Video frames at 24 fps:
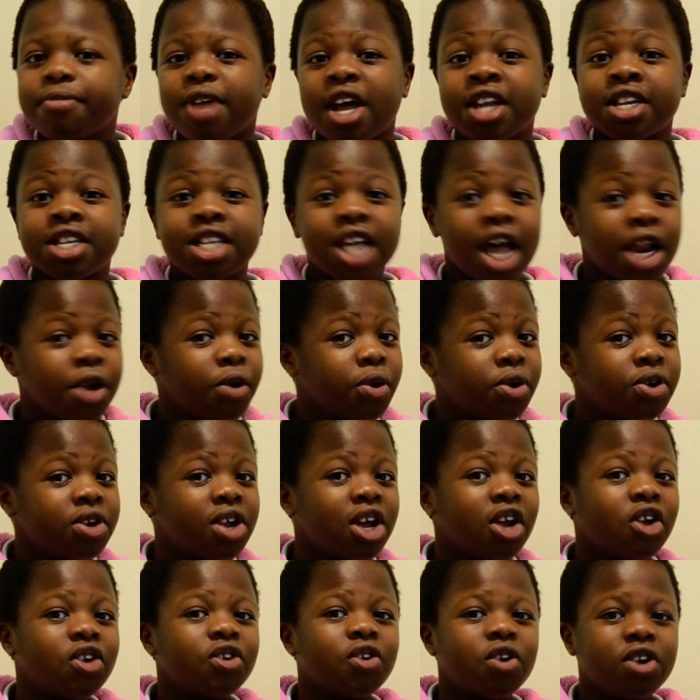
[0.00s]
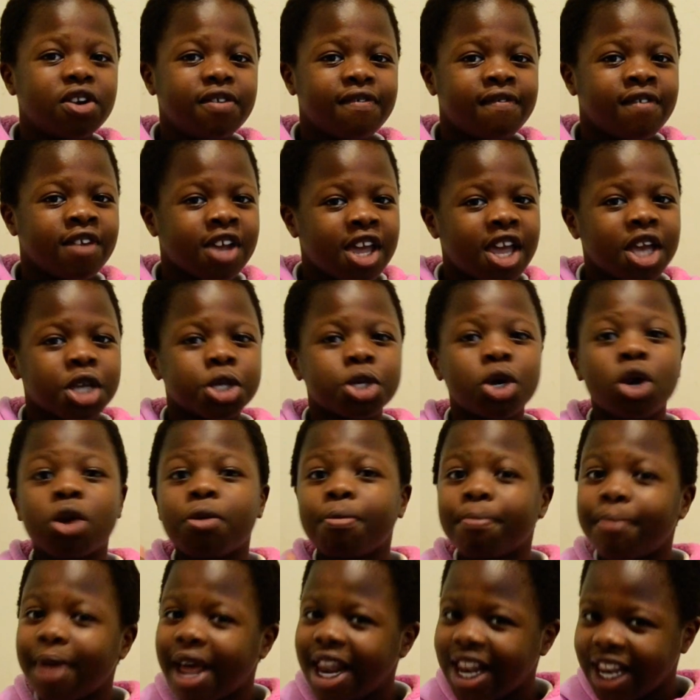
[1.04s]
and turned on your notification
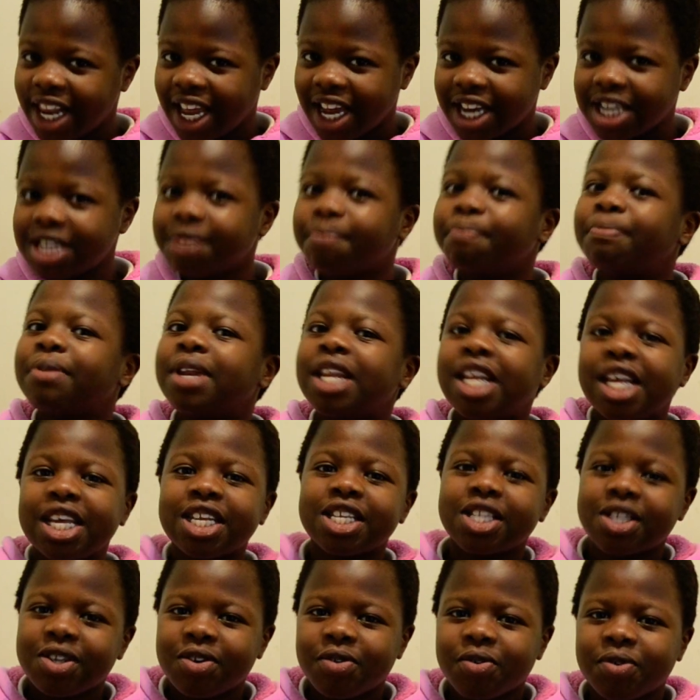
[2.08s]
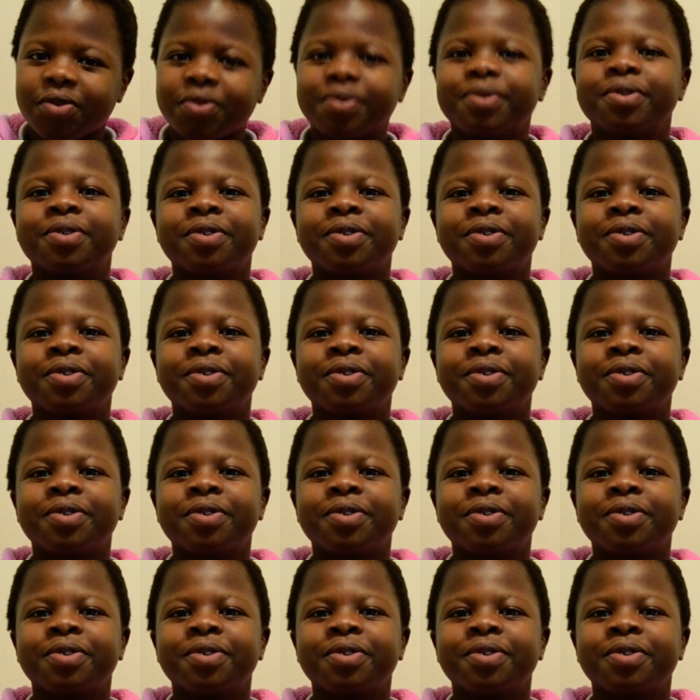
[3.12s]
bell yet, please do.